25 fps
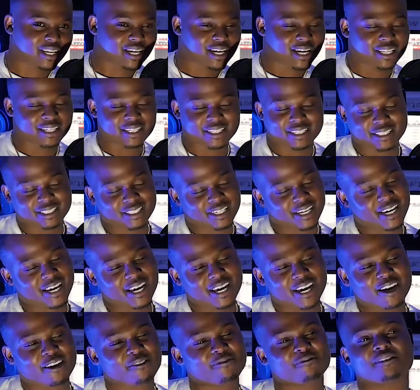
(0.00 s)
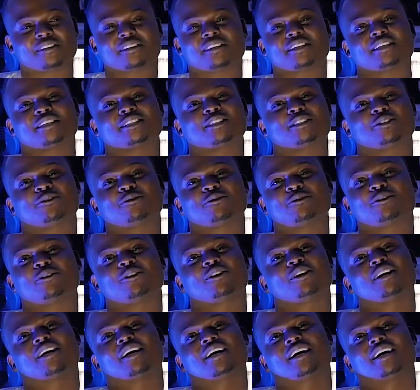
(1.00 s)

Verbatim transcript: Like I listen to everything. So